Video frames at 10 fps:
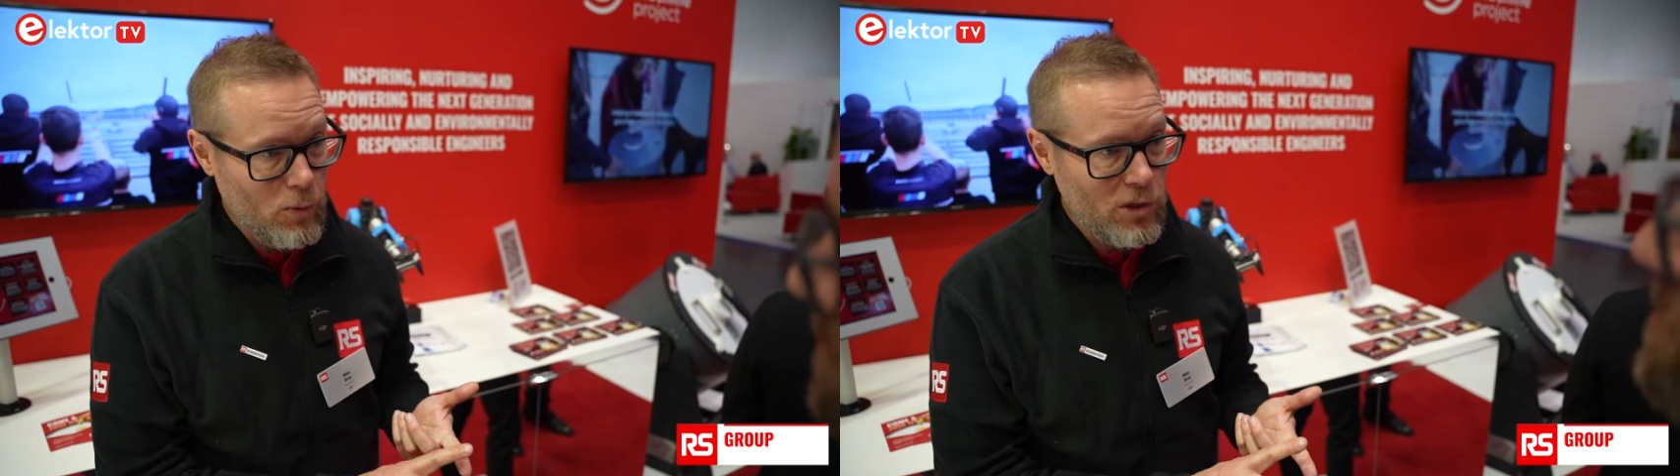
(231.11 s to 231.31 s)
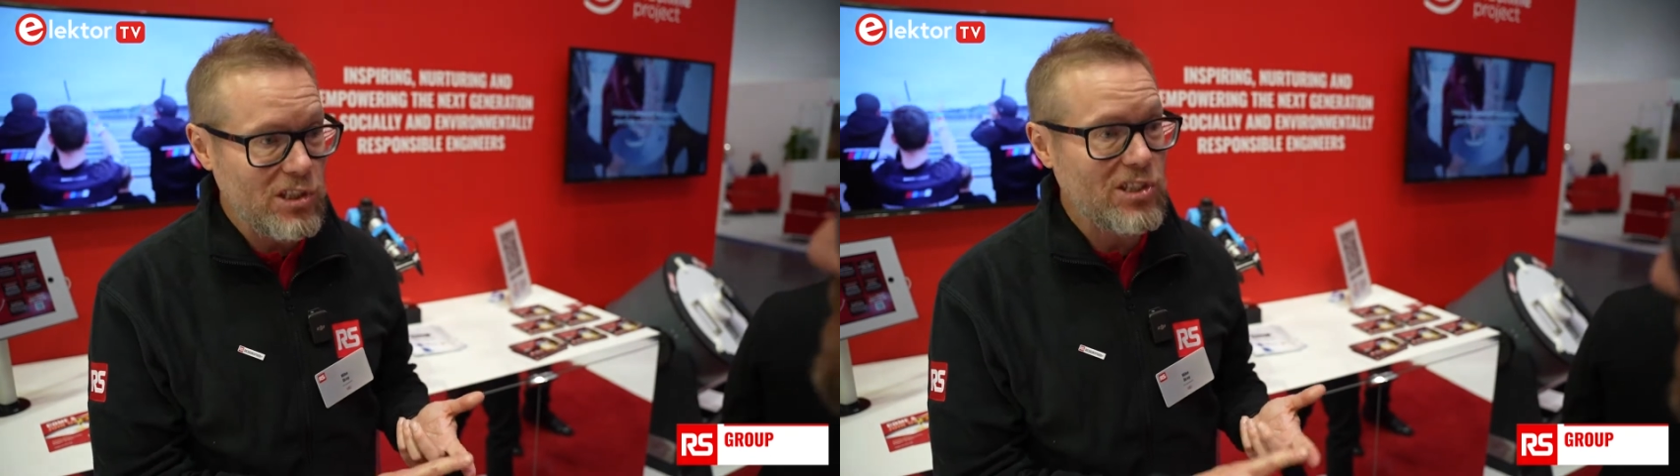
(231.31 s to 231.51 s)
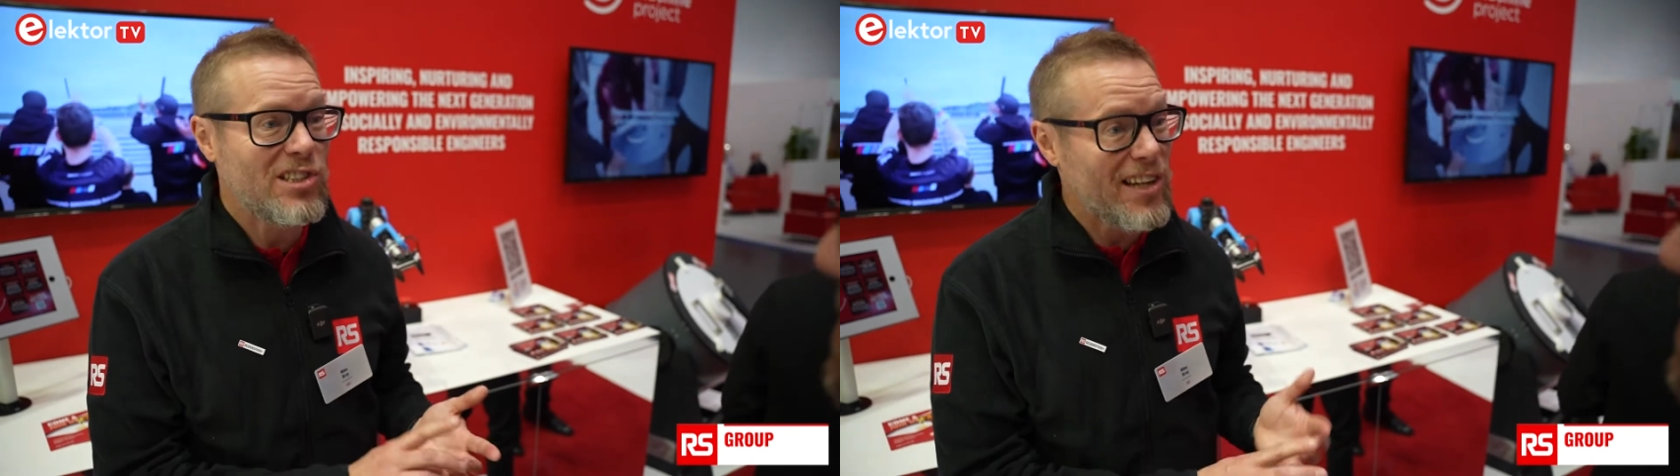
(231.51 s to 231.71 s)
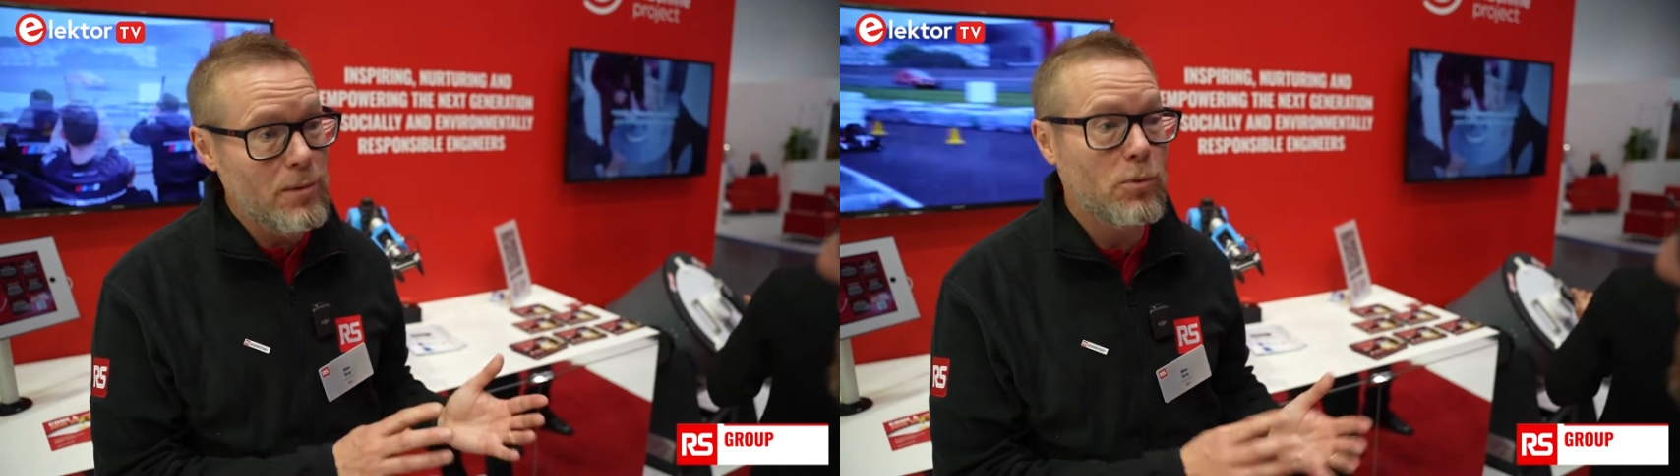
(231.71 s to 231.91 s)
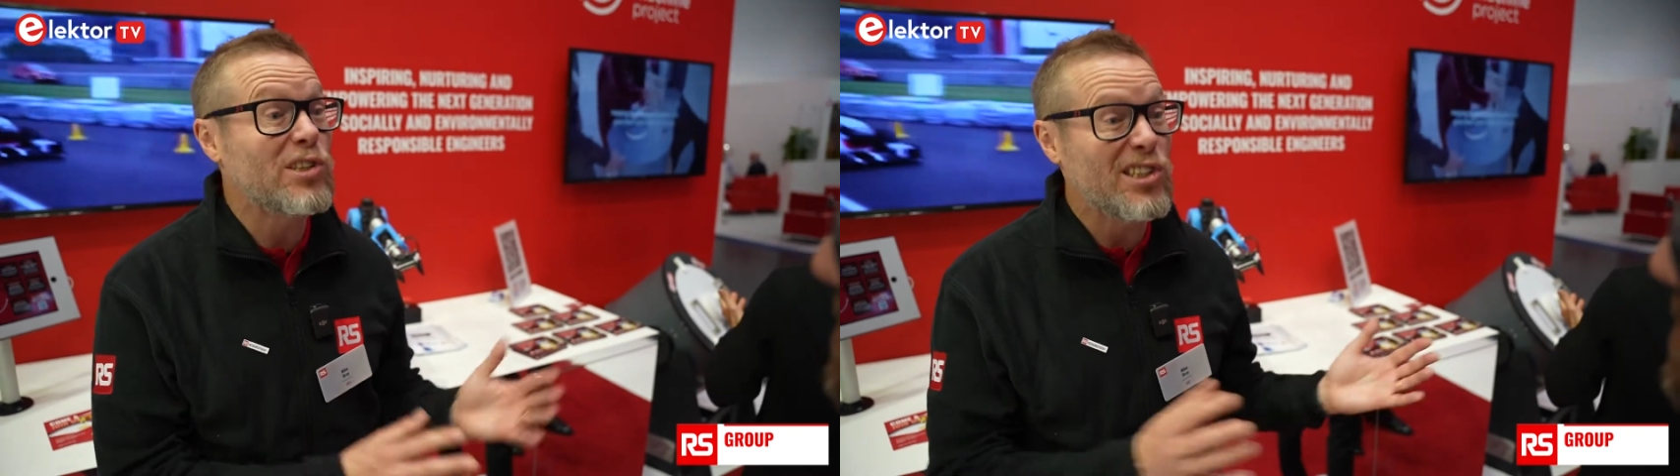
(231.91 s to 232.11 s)
which is
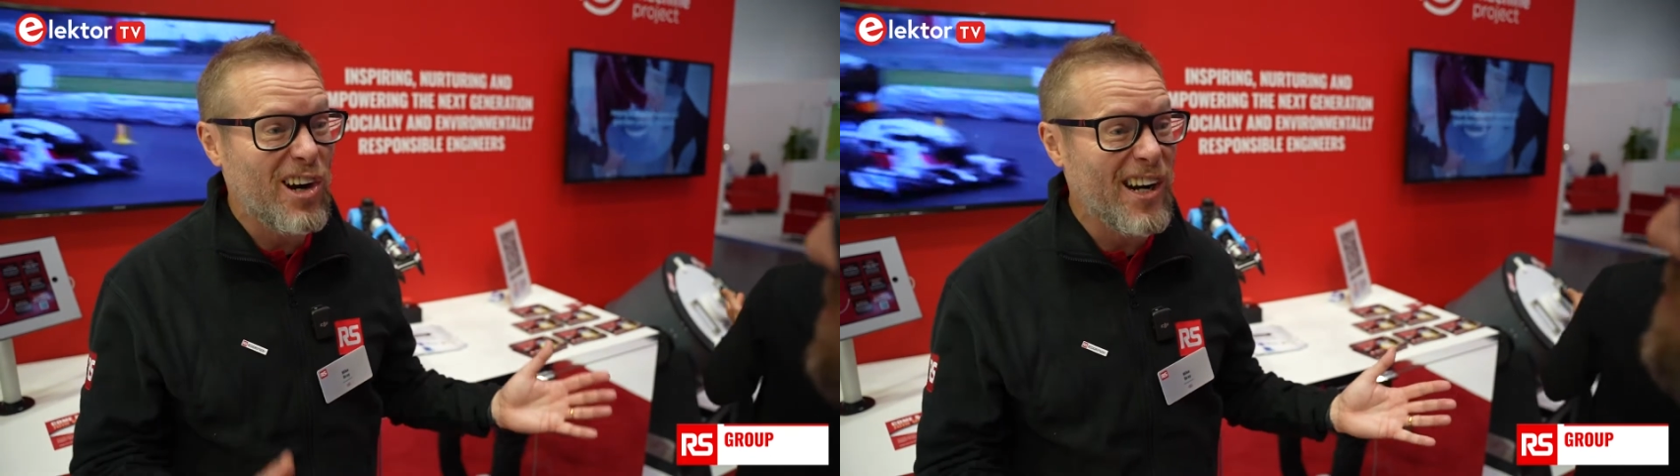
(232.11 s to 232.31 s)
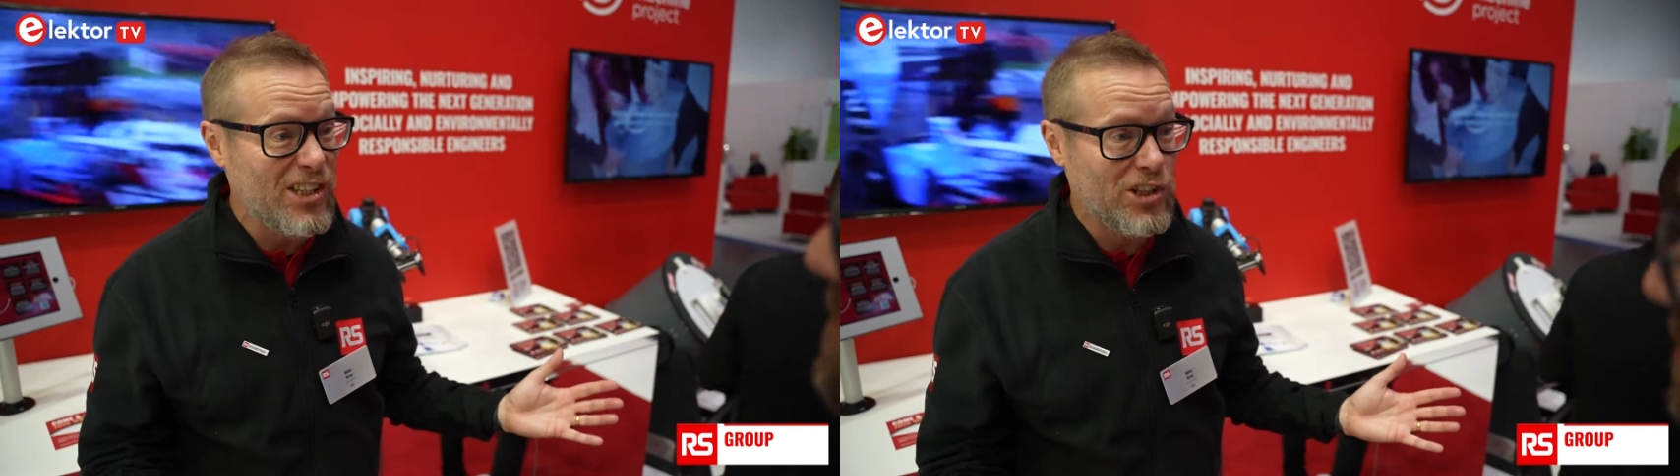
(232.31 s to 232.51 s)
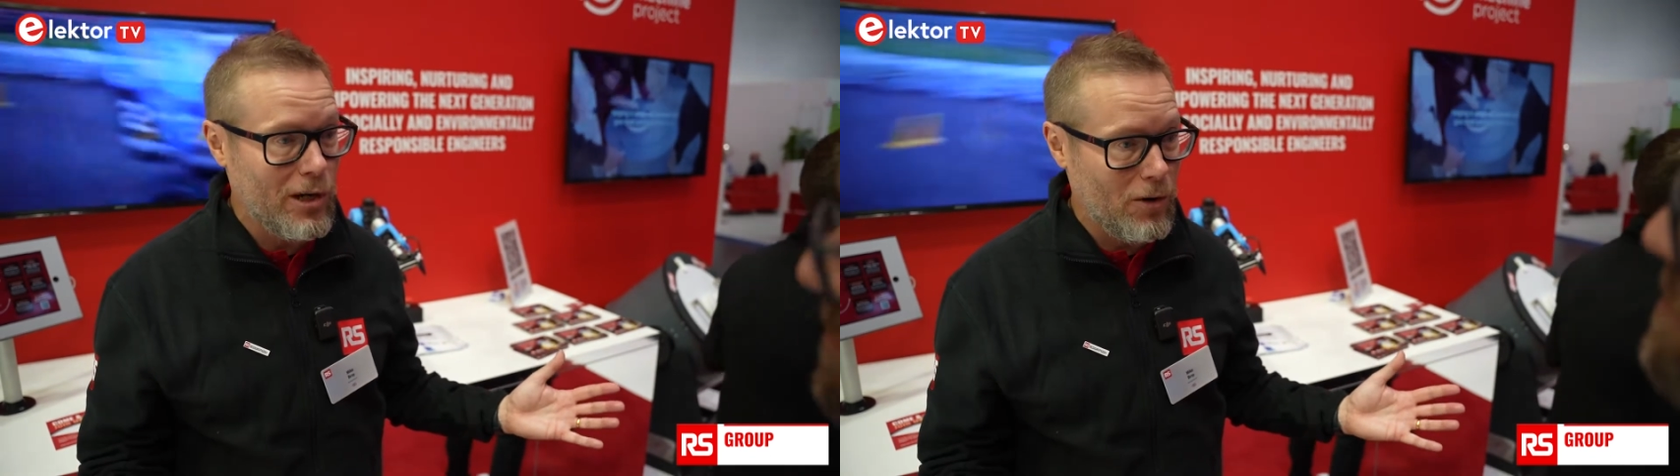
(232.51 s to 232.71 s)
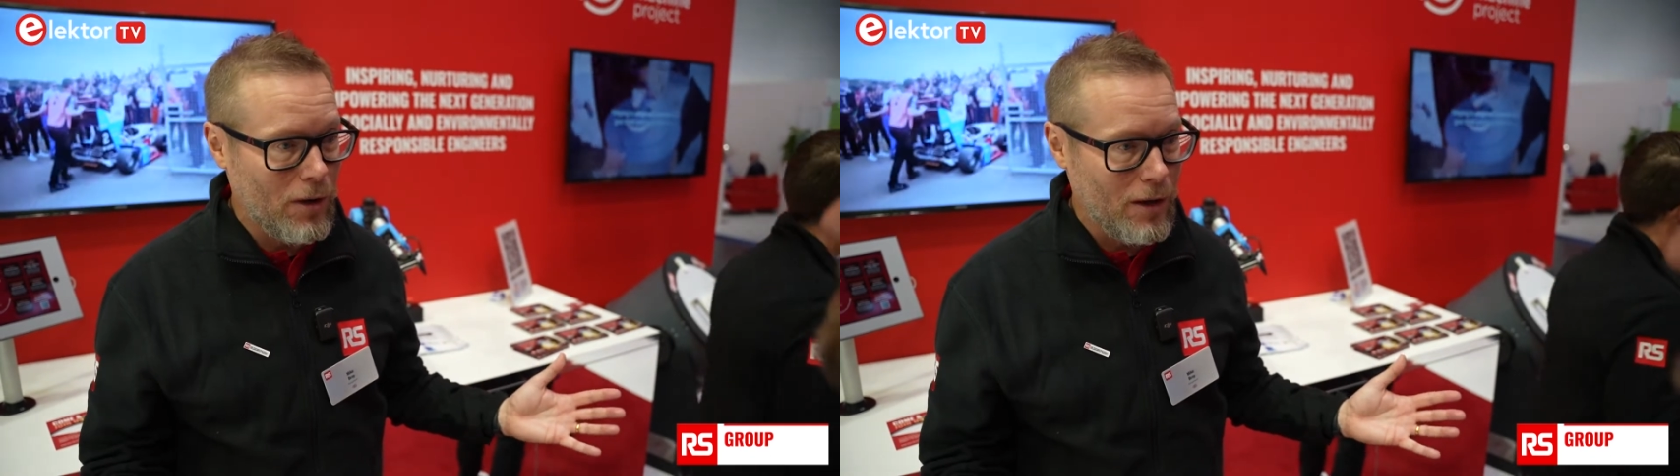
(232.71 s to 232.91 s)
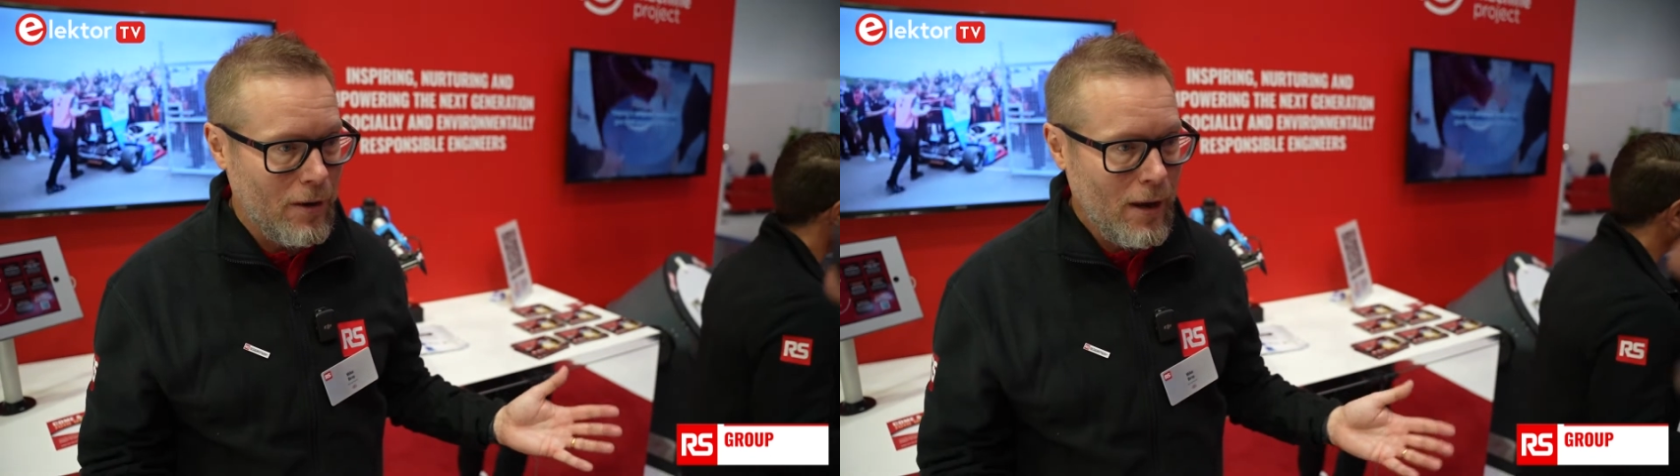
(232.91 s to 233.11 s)
sustainable design engineering.